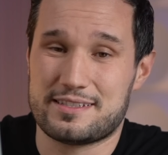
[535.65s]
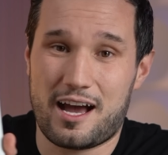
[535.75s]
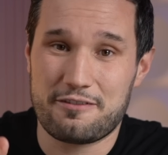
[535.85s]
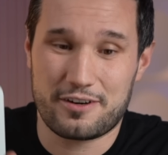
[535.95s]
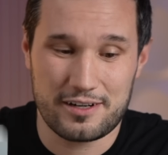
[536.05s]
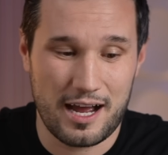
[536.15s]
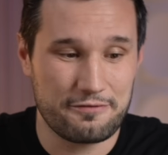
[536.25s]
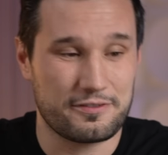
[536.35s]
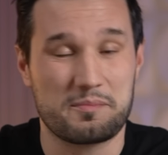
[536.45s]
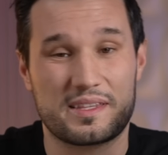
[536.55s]
not far
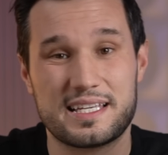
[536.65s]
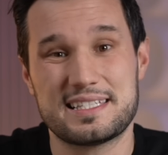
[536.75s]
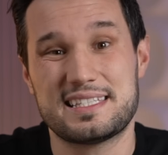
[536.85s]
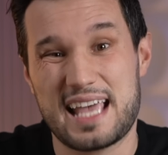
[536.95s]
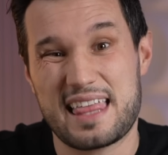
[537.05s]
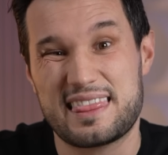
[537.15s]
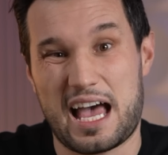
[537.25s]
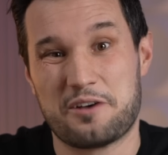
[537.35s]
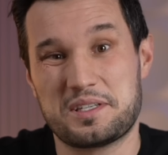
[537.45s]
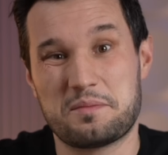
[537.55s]
off from this
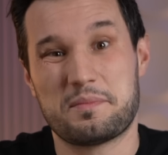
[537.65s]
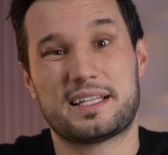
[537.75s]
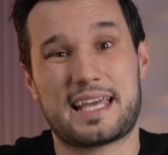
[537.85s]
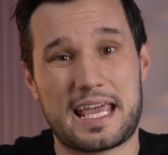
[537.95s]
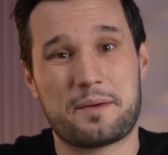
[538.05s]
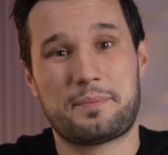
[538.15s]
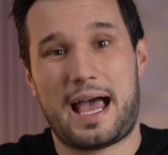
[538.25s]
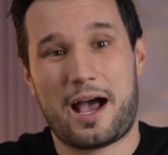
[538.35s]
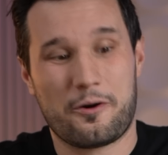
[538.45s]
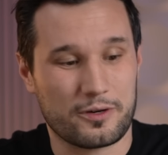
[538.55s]
10,000 milliamp
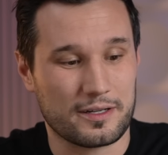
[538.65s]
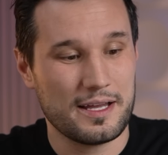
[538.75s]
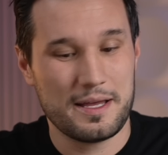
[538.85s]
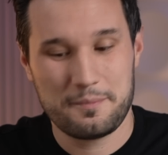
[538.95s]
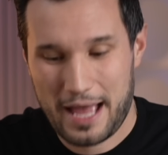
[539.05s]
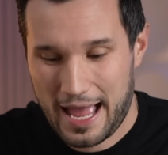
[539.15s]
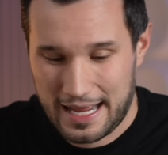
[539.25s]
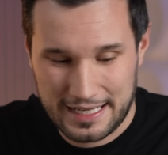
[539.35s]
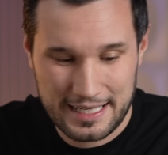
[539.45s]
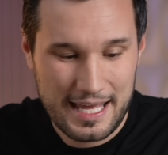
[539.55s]
hour
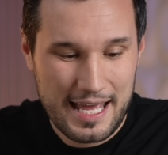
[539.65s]
pack.